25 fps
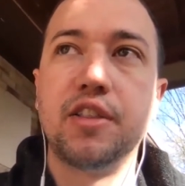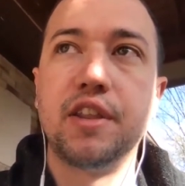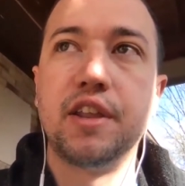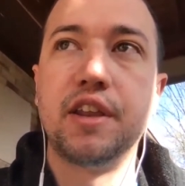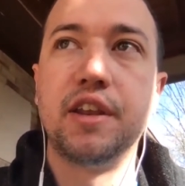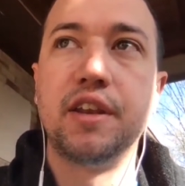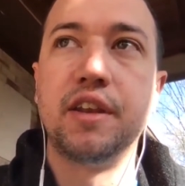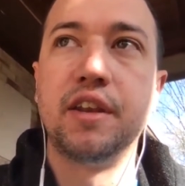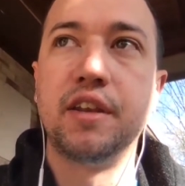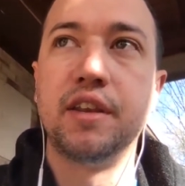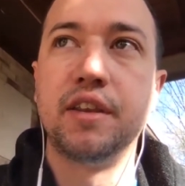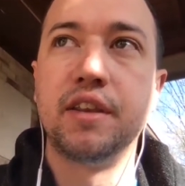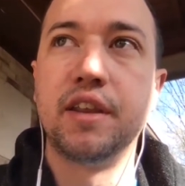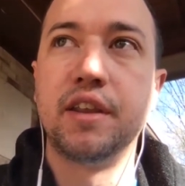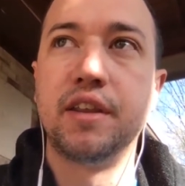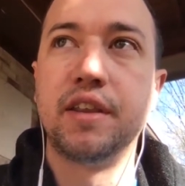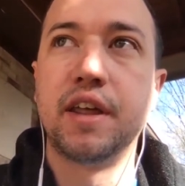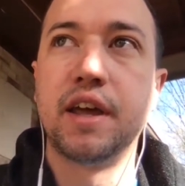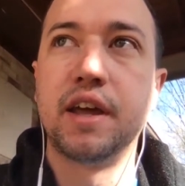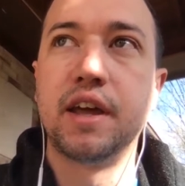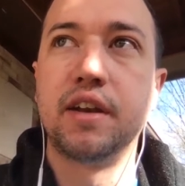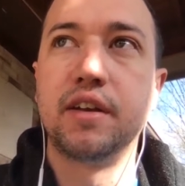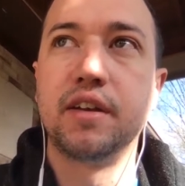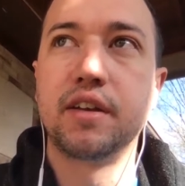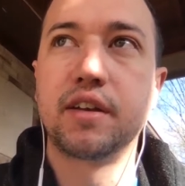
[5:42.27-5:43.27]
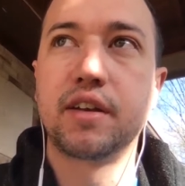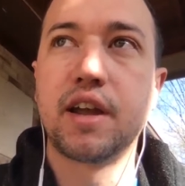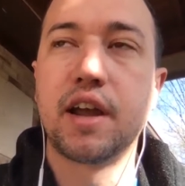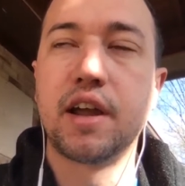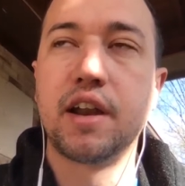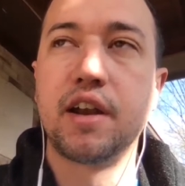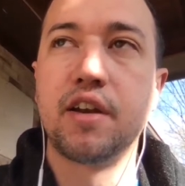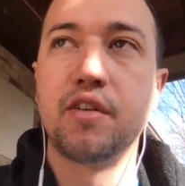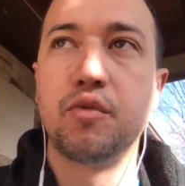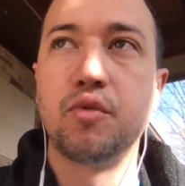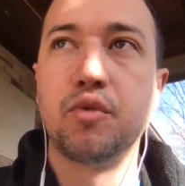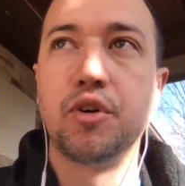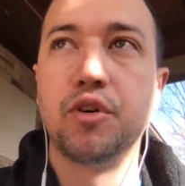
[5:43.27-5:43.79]
then that kind
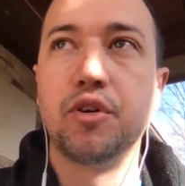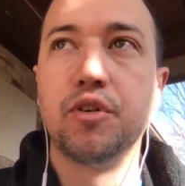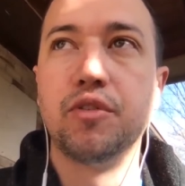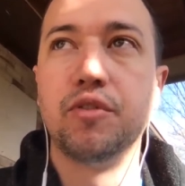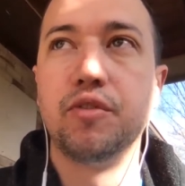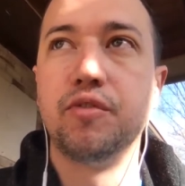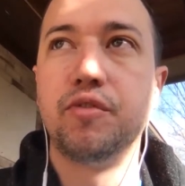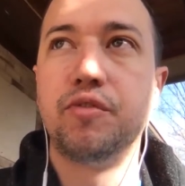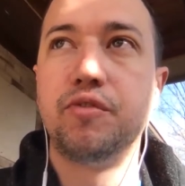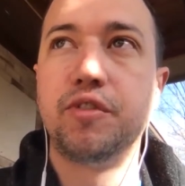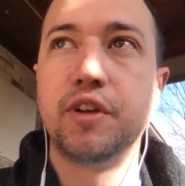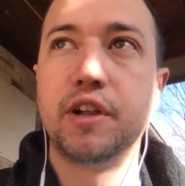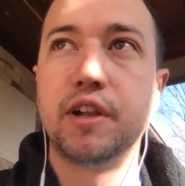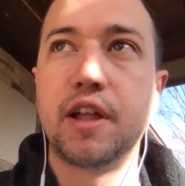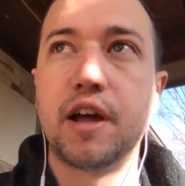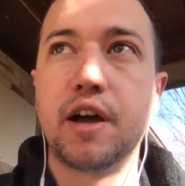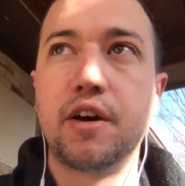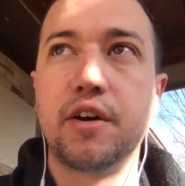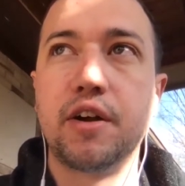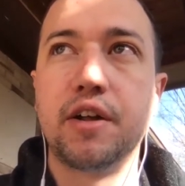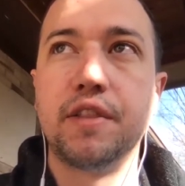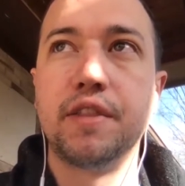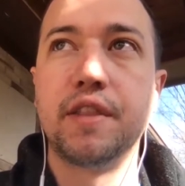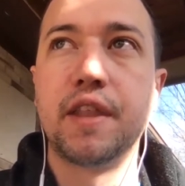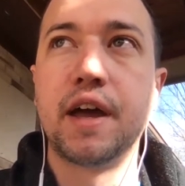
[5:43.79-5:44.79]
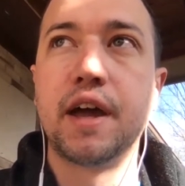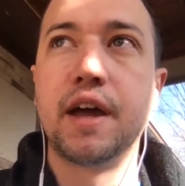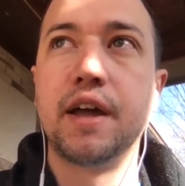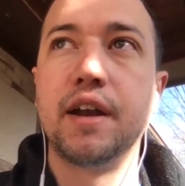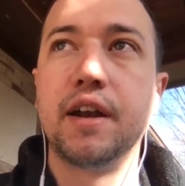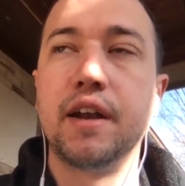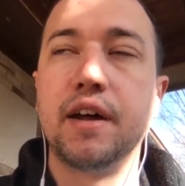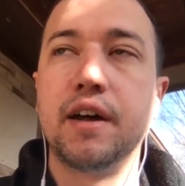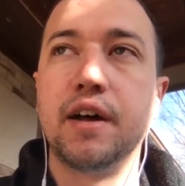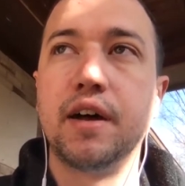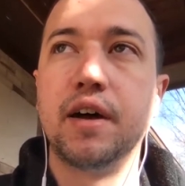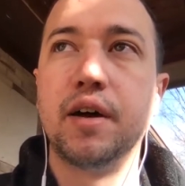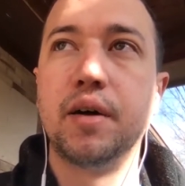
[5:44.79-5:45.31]
of will fill out on that
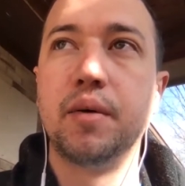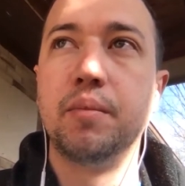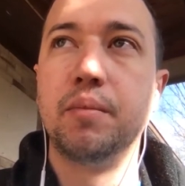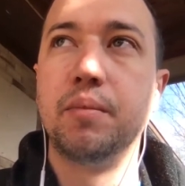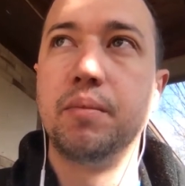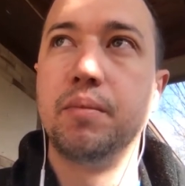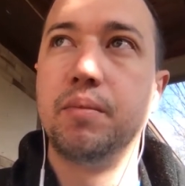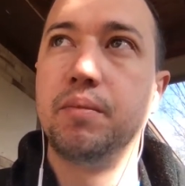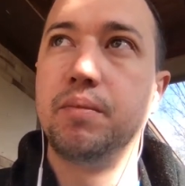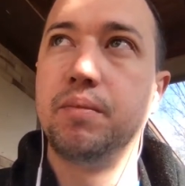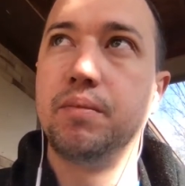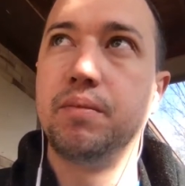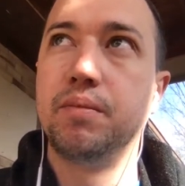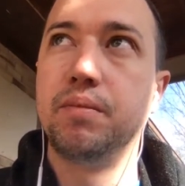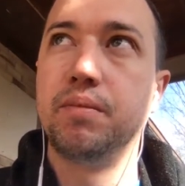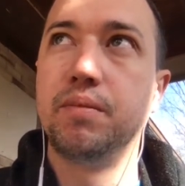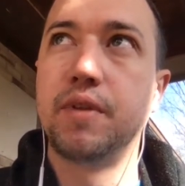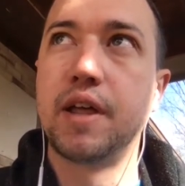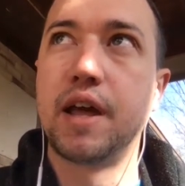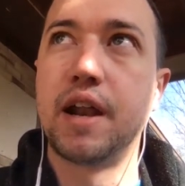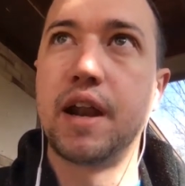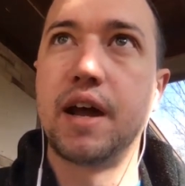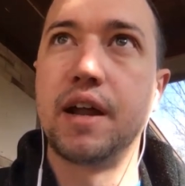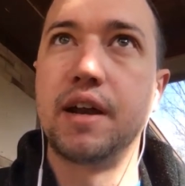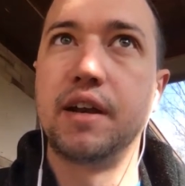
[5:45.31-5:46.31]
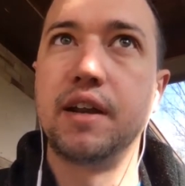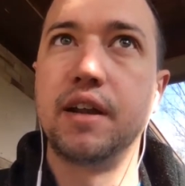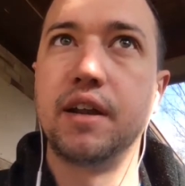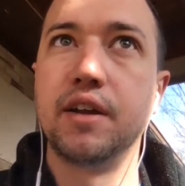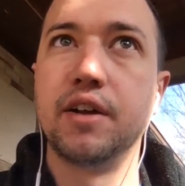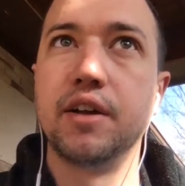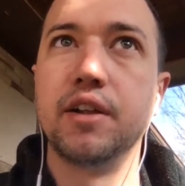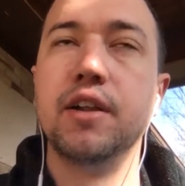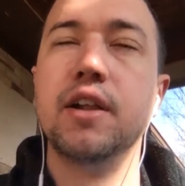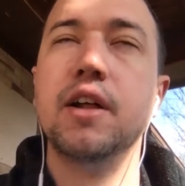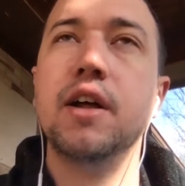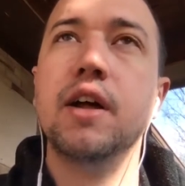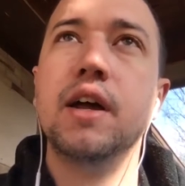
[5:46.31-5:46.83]
that
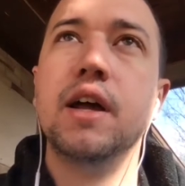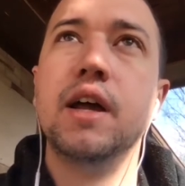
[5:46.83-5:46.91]
ideal.